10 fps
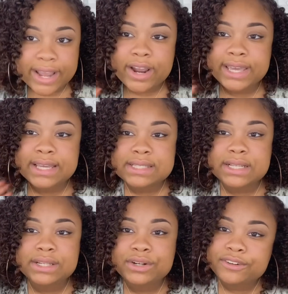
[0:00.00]
It is a
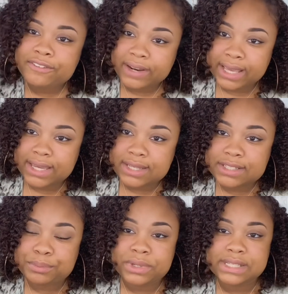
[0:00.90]
little flakage,
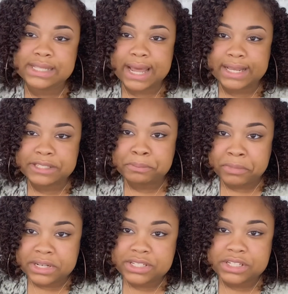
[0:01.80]
but it's not as
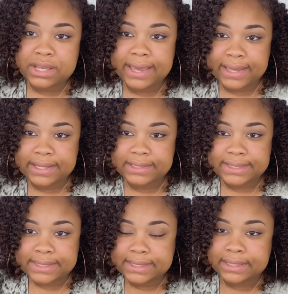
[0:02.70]
much
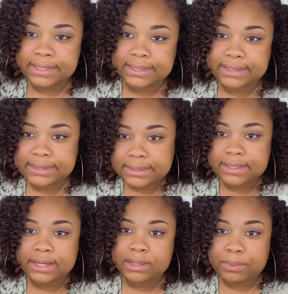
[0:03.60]
as the
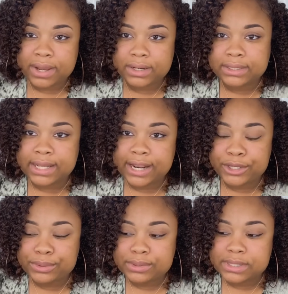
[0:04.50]
other product that I
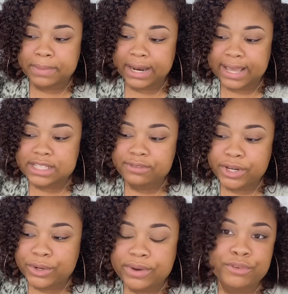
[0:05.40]
used in my last
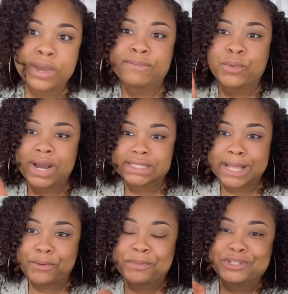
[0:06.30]
video. If you haven't watched that
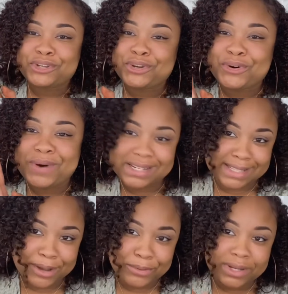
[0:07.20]
one, make sure you go watch
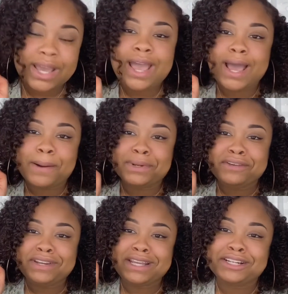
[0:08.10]
that one. I'm gonna leave
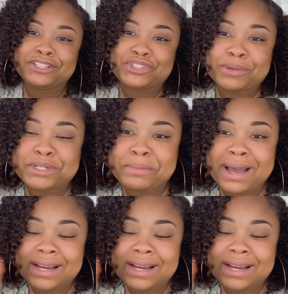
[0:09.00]
it in the description box.